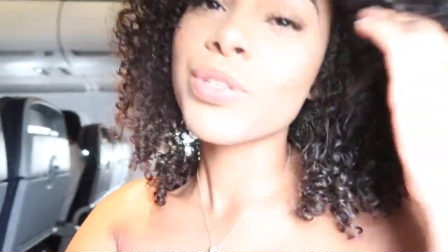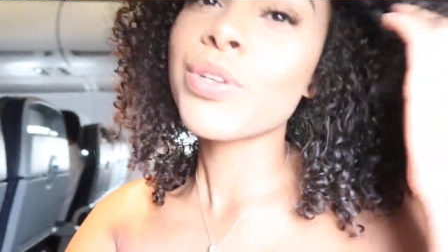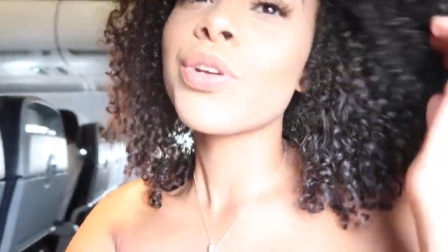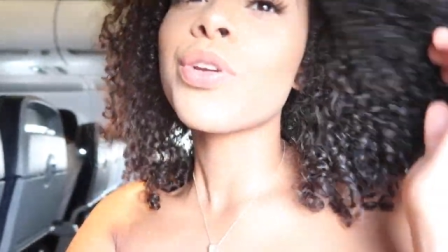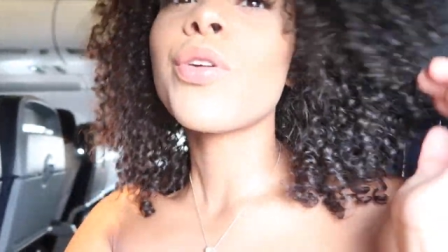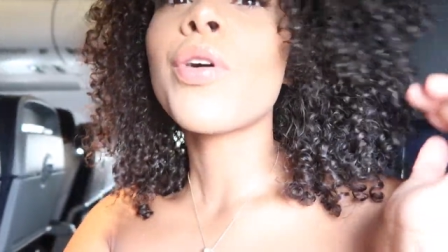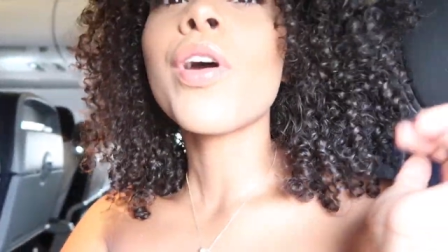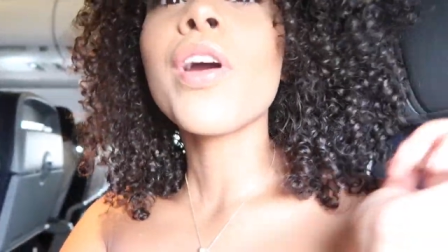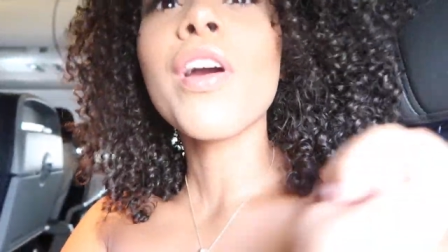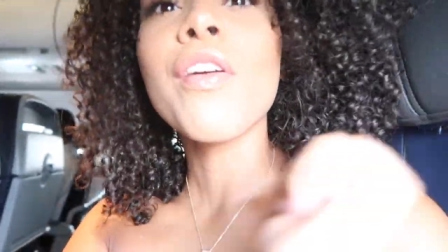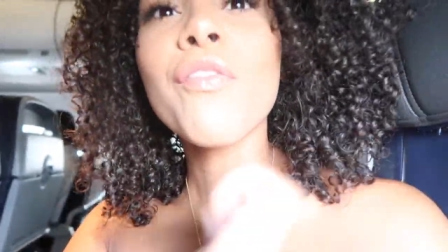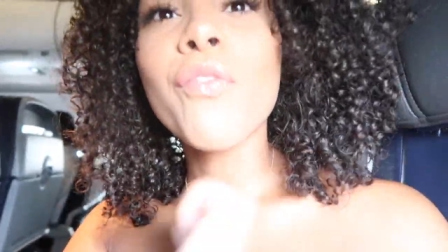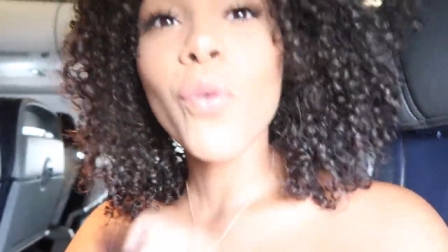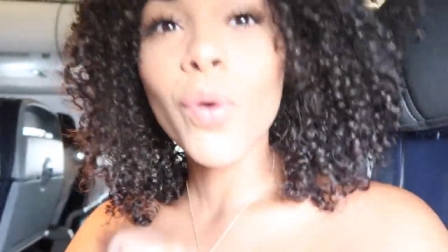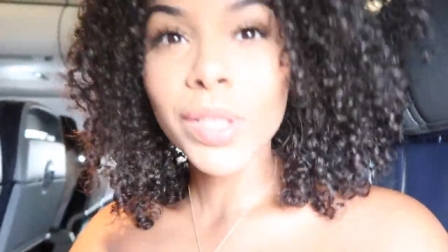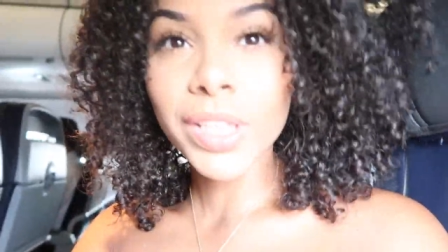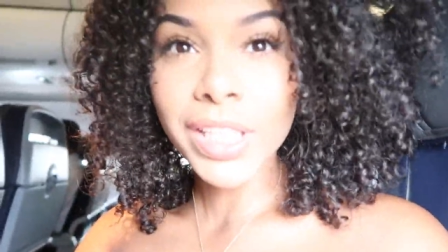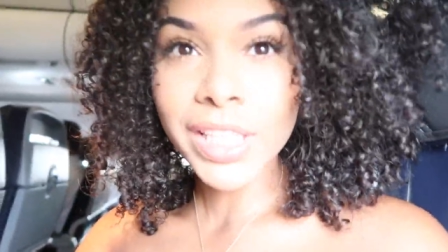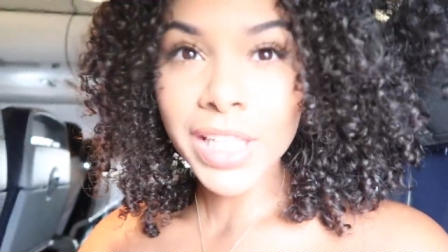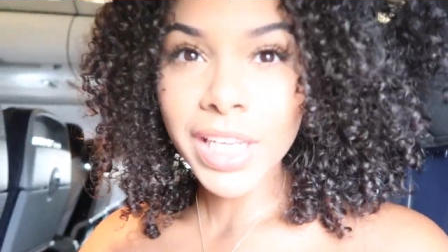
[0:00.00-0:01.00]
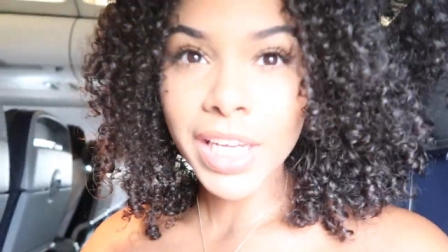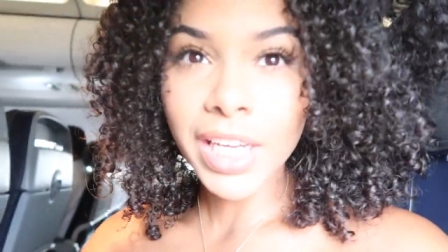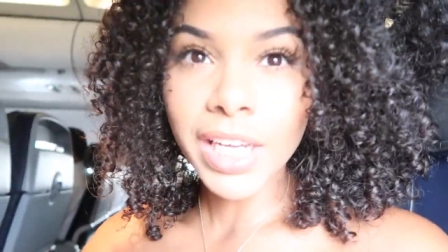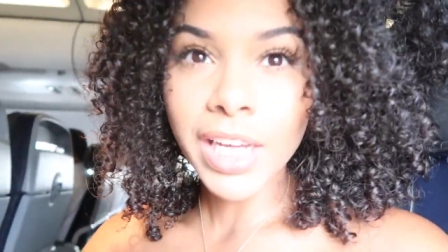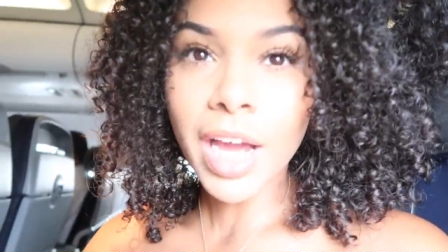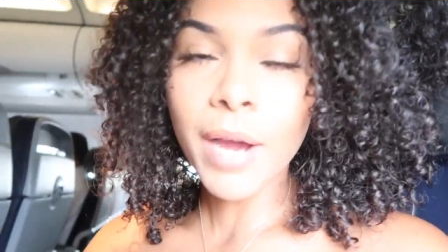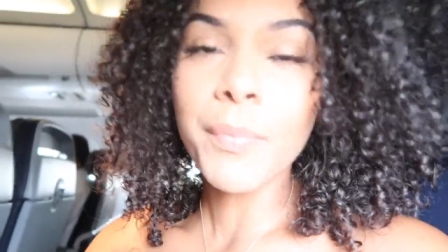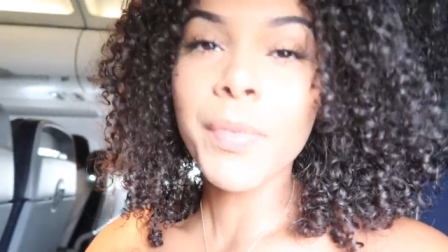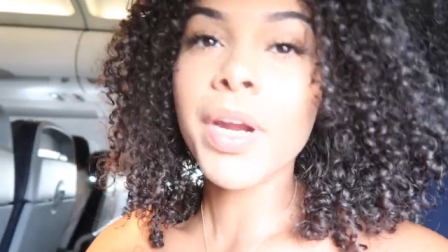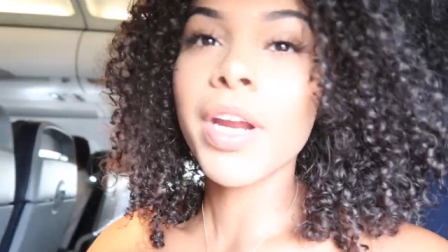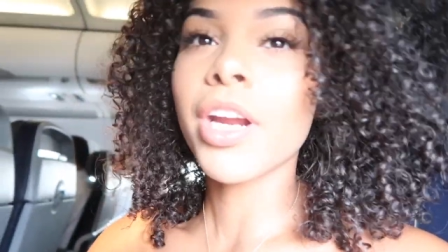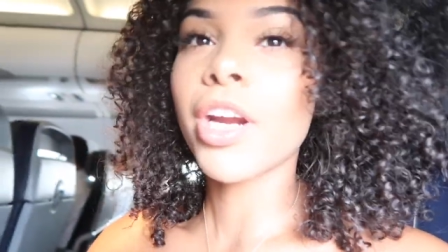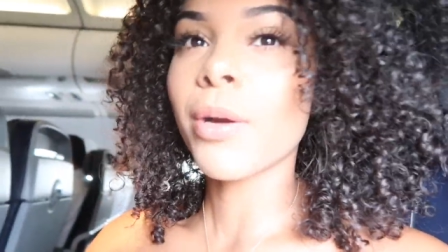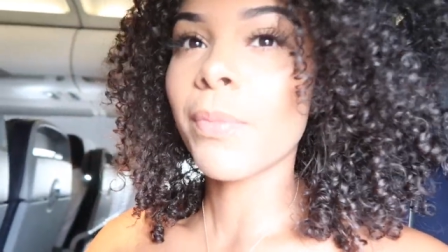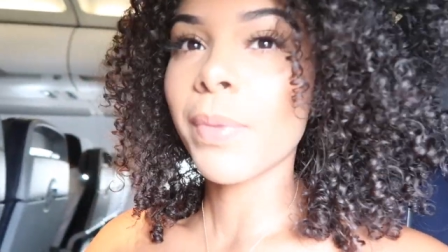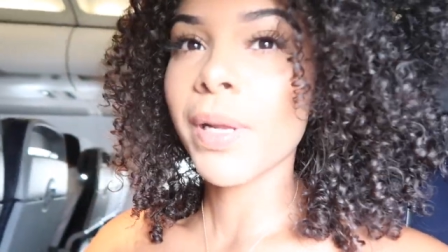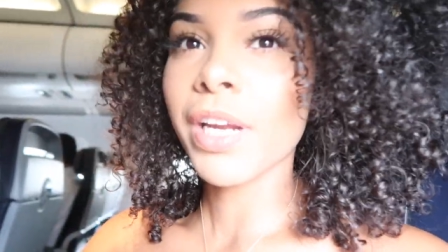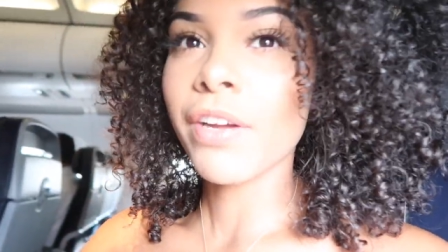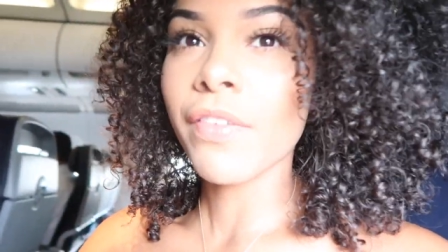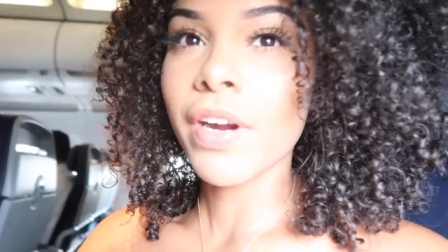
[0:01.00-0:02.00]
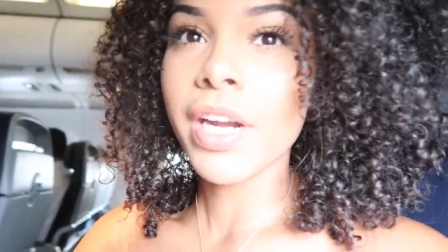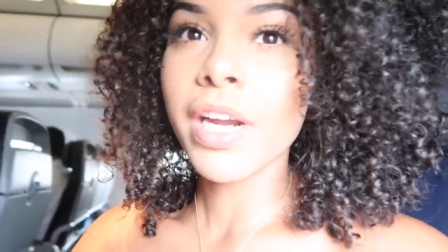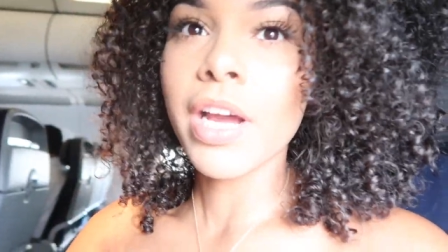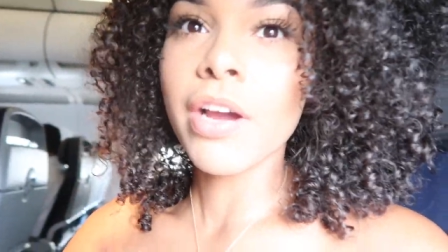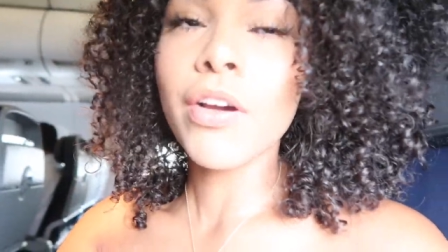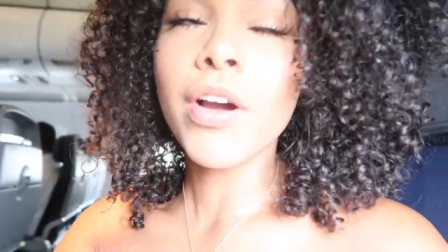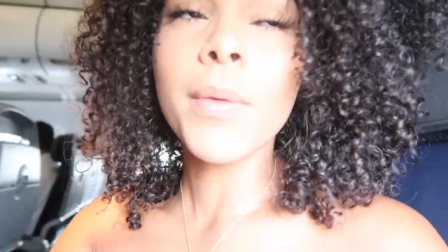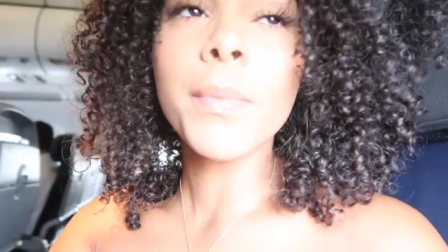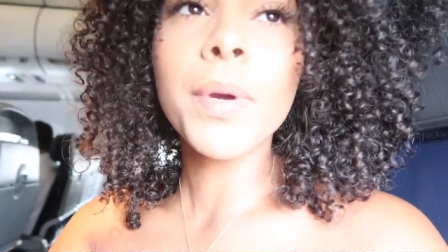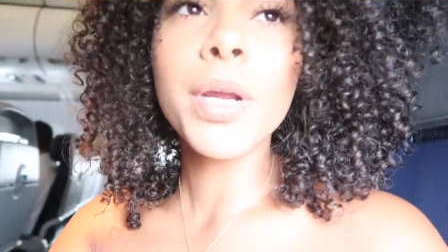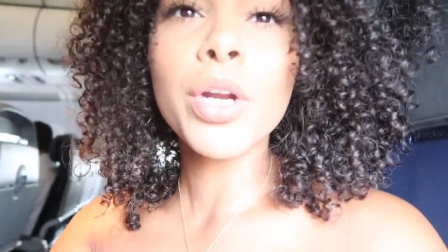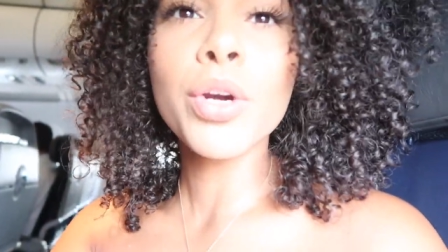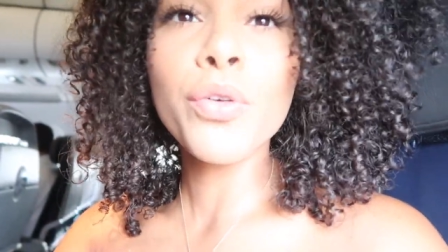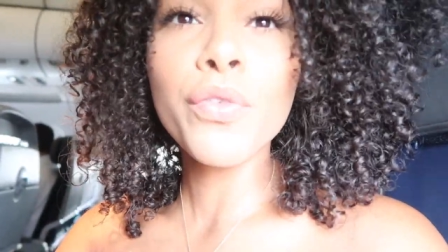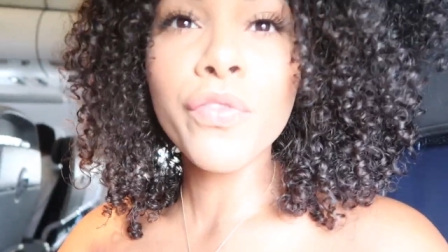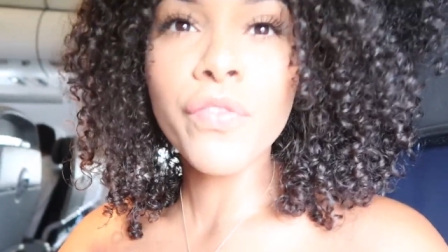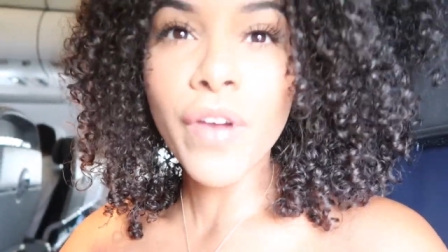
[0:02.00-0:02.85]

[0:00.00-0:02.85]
to new york for the day i'm on an airplane right now i'm gonna go